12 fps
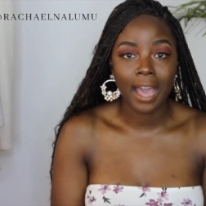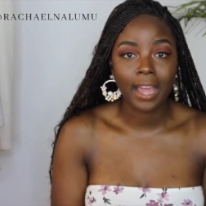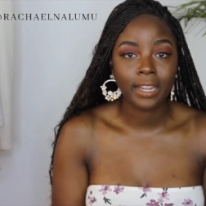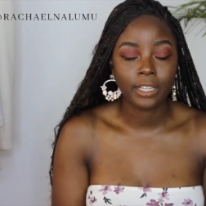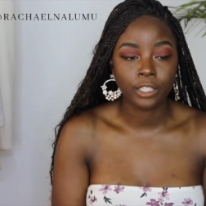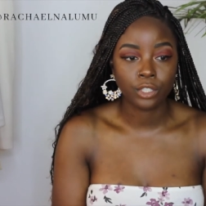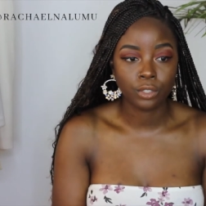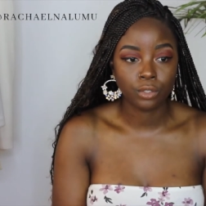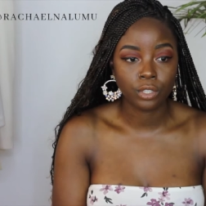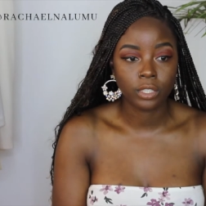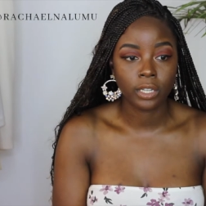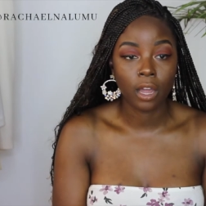that is
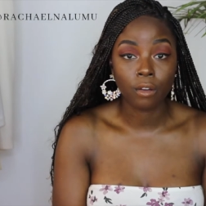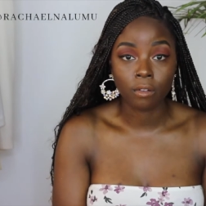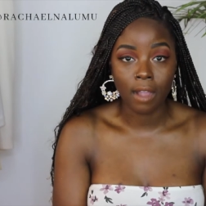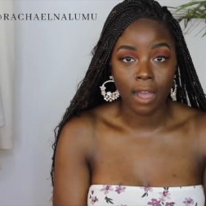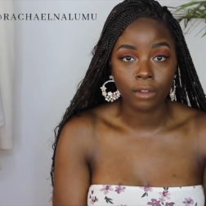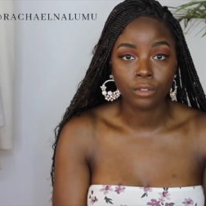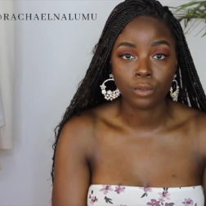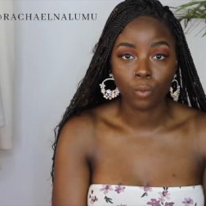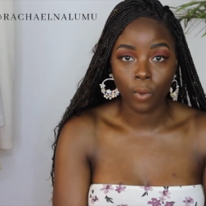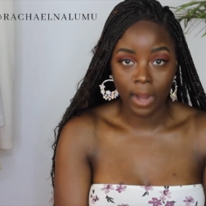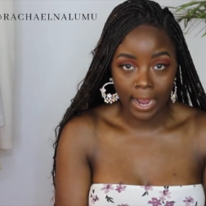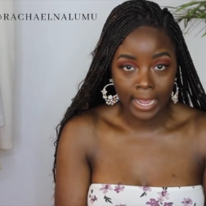usually
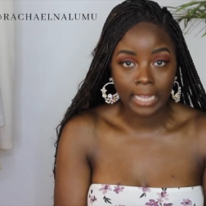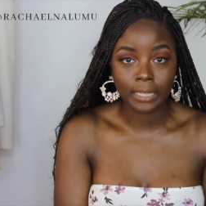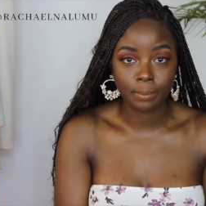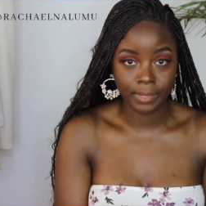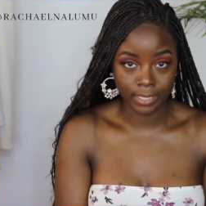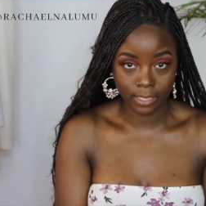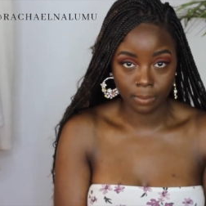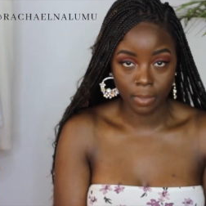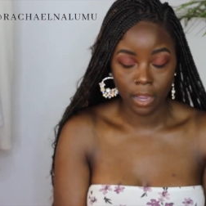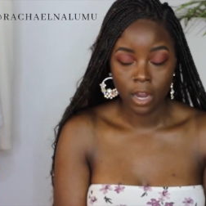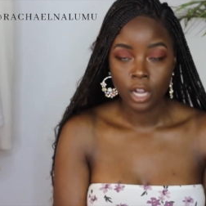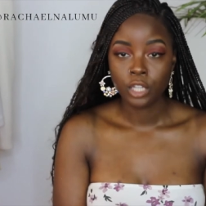around where I get lip
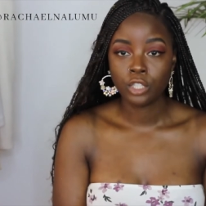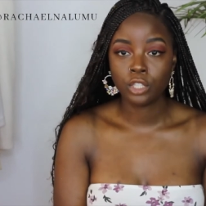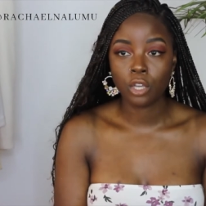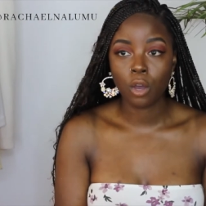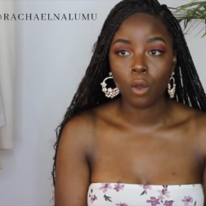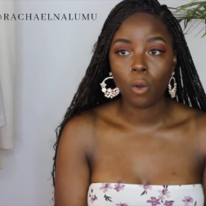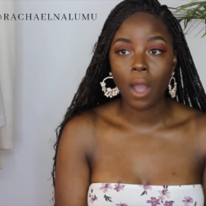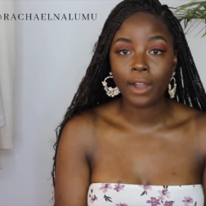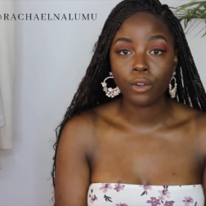eczema. So I